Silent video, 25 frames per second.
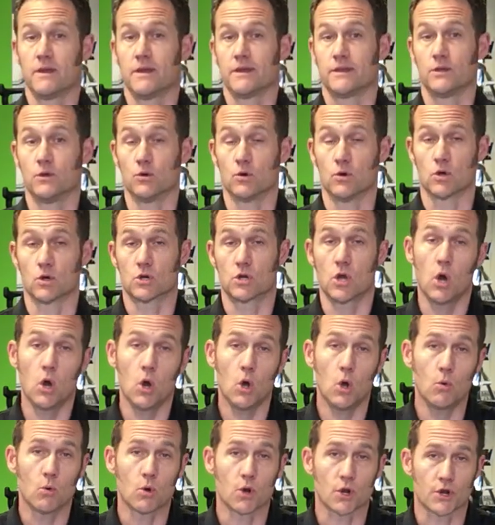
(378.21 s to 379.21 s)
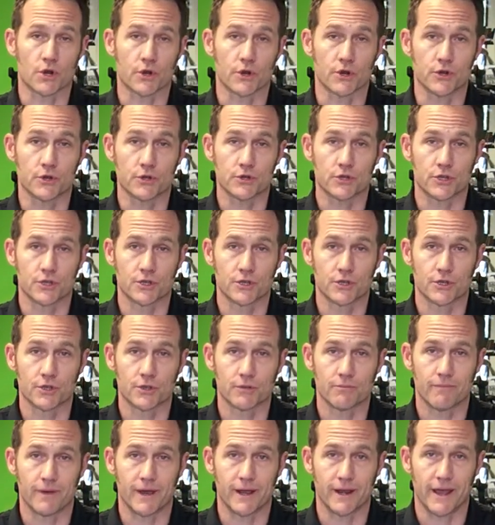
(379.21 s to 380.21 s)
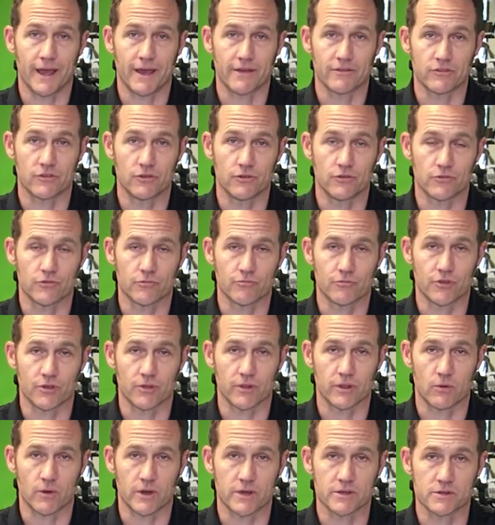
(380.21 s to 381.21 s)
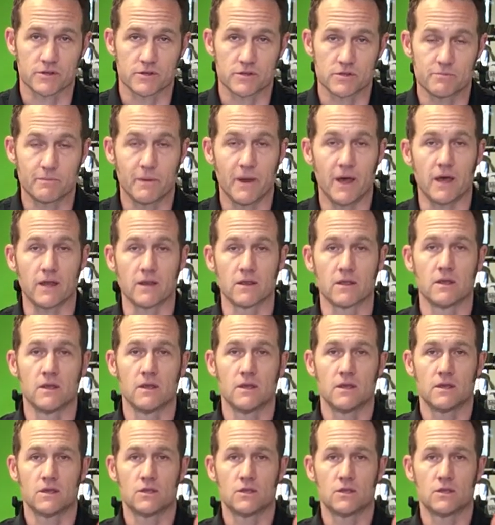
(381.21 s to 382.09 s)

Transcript: Your coworkers might ask you some silly questions, but